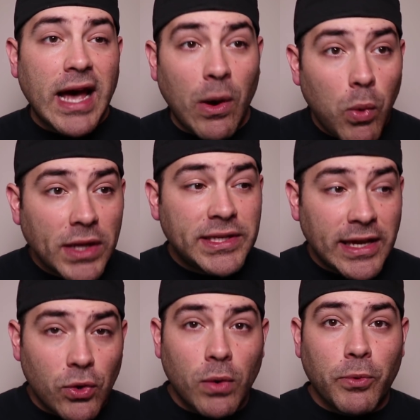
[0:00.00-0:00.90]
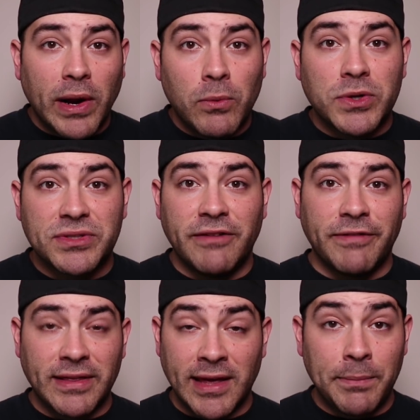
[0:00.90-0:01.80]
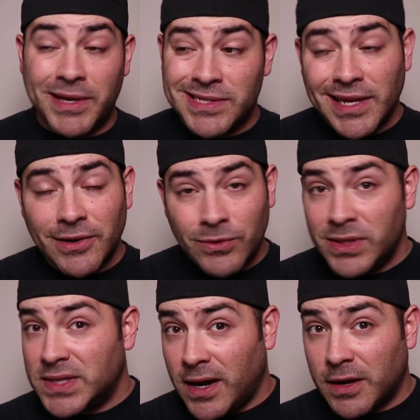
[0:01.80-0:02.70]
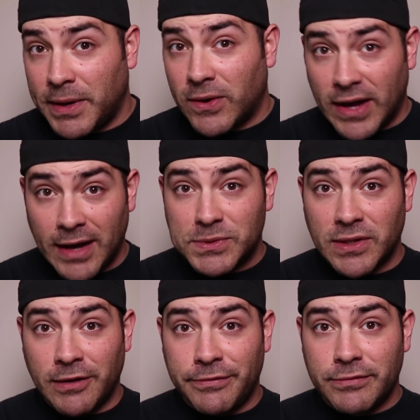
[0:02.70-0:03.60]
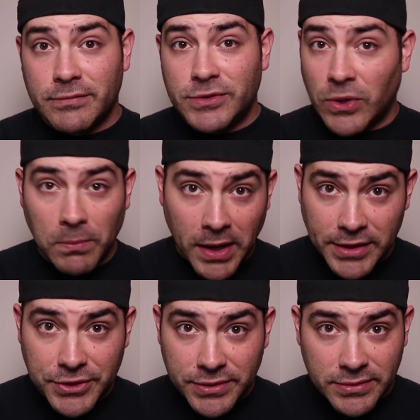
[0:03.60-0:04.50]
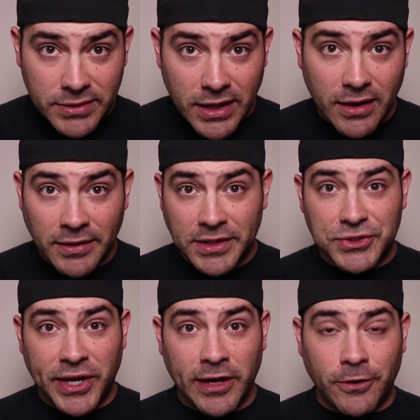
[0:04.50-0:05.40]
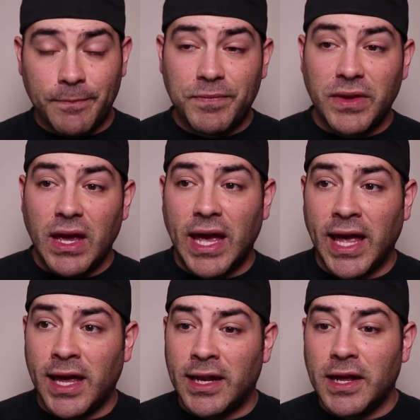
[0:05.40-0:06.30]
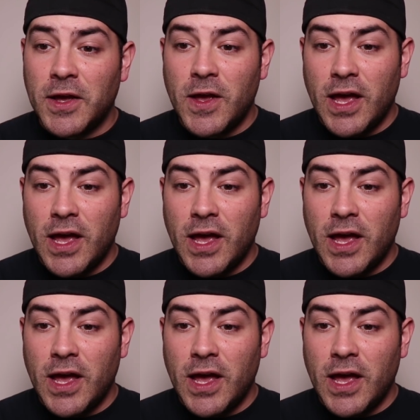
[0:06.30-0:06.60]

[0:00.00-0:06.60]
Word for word: I want to incorporate more stuff like that because I can only talk about cop stuff so much on this channel. And